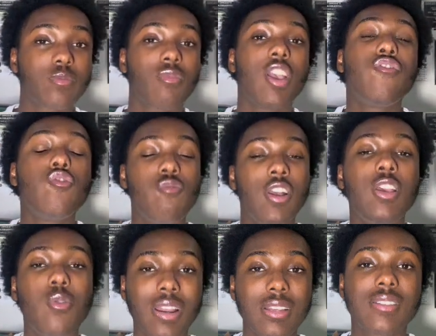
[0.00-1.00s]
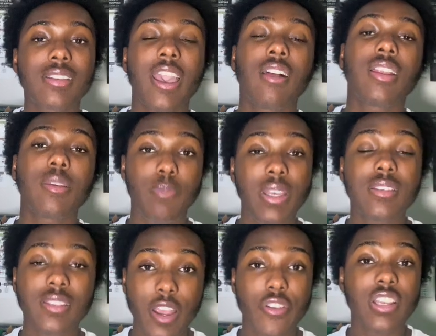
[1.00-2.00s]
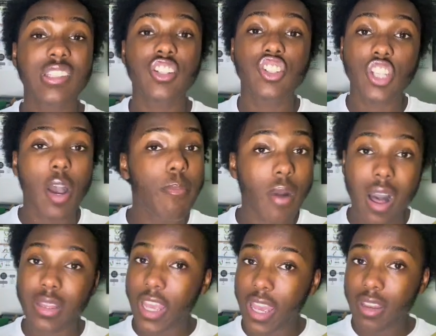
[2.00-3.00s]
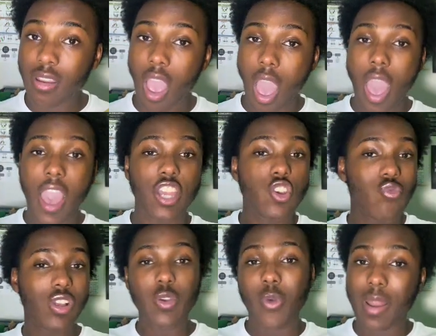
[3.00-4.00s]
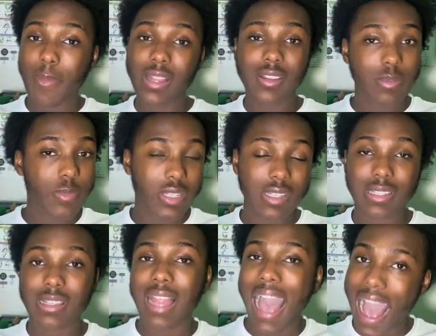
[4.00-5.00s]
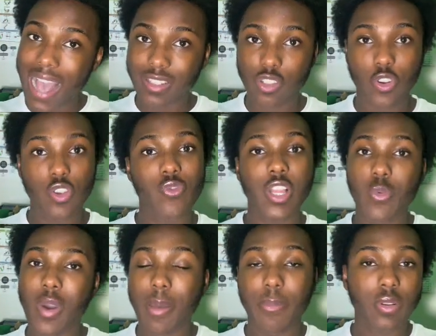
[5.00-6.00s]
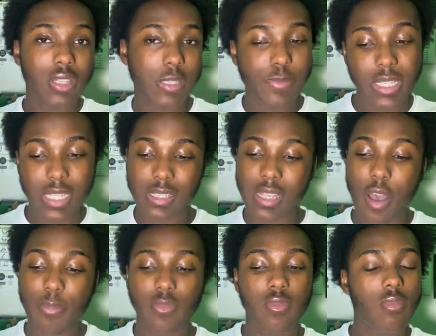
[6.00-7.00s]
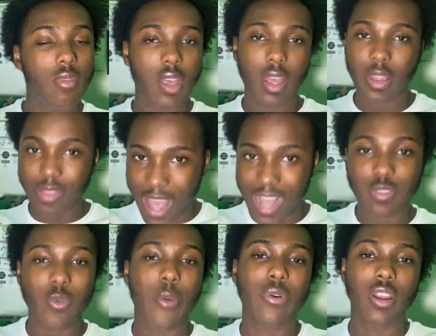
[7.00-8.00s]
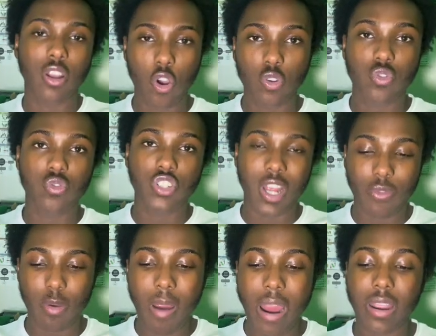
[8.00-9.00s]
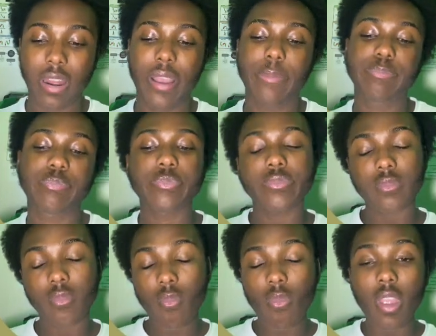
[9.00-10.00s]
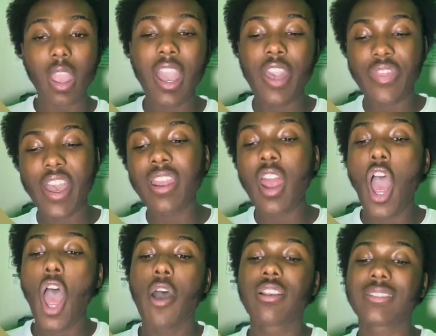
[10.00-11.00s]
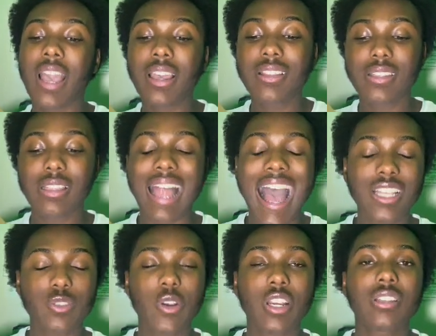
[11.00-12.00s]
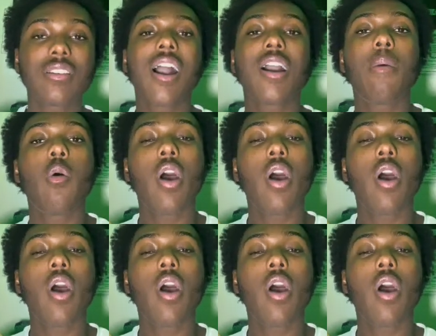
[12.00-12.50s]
if you really want to scale and be serious and jump all in, and you really want to make this business last, or you really want to build this business up, that's why we're going to go through general marketing. And then second to last, we're going to talk about